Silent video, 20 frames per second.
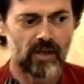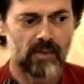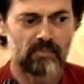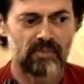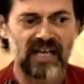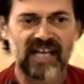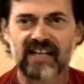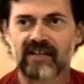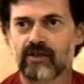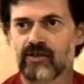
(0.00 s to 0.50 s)

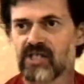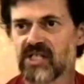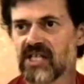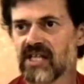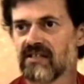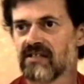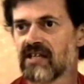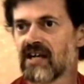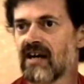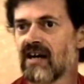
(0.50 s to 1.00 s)
Plato
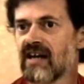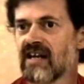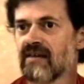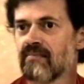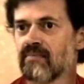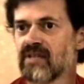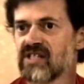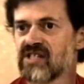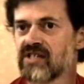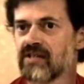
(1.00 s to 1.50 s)
said
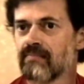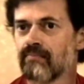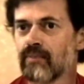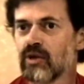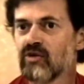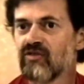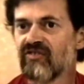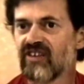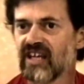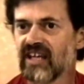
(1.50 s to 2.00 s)
time is the
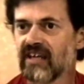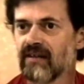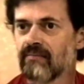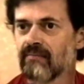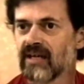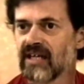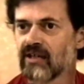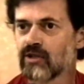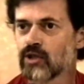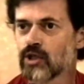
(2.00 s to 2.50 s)
moving
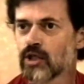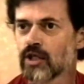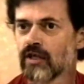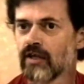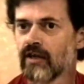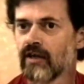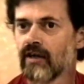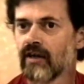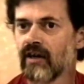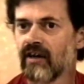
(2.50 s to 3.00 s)
image
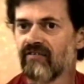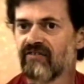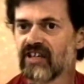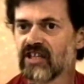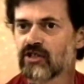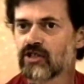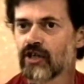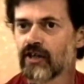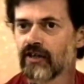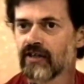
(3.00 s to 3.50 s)
of
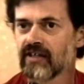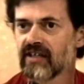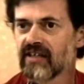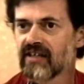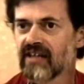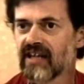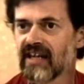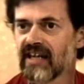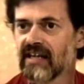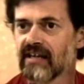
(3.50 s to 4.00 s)

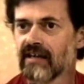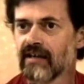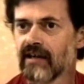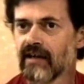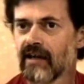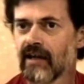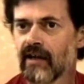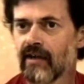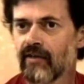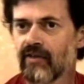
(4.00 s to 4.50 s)
eternity.
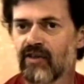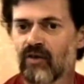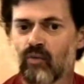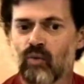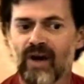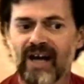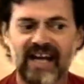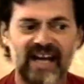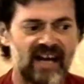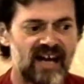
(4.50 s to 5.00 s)
The
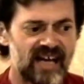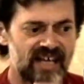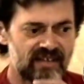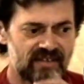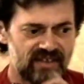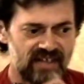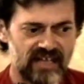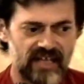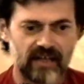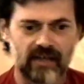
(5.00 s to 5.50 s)
way I
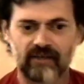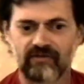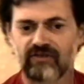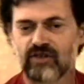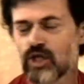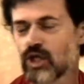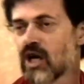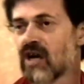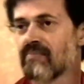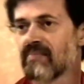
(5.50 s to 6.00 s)
think of
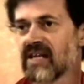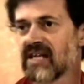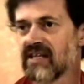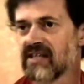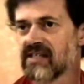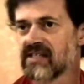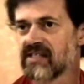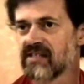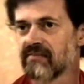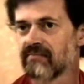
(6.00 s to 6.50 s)

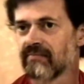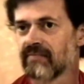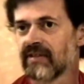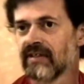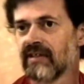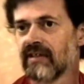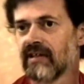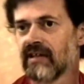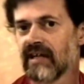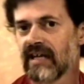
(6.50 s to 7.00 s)
shamanism
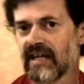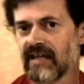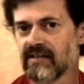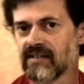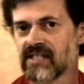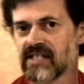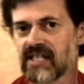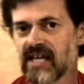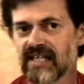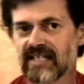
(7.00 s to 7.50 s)
and
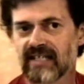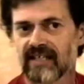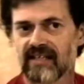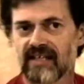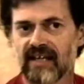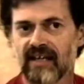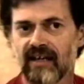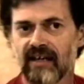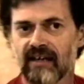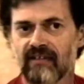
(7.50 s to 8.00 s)

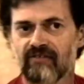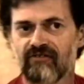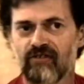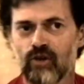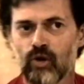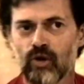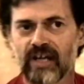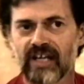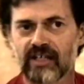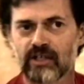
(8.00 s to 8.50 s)
psychedelic
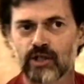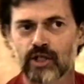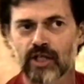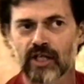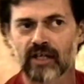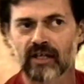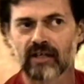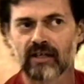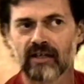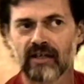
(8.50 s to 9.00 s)

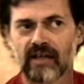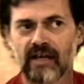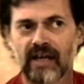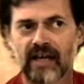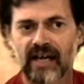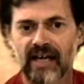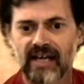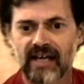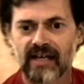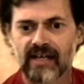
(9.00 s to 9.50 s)
voyaging
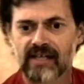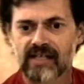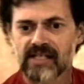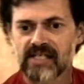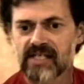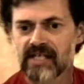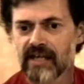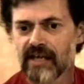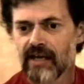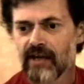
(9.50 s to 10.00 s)

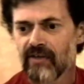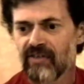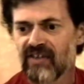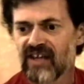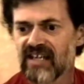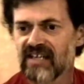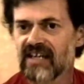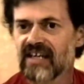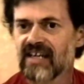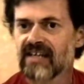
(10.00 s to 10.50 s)
is
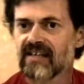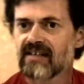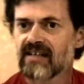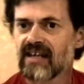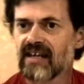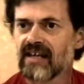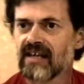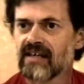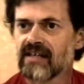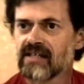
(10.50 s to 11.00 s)
that
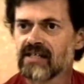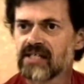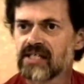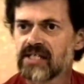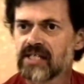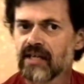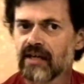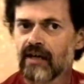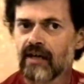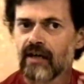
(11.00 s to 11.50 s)
it is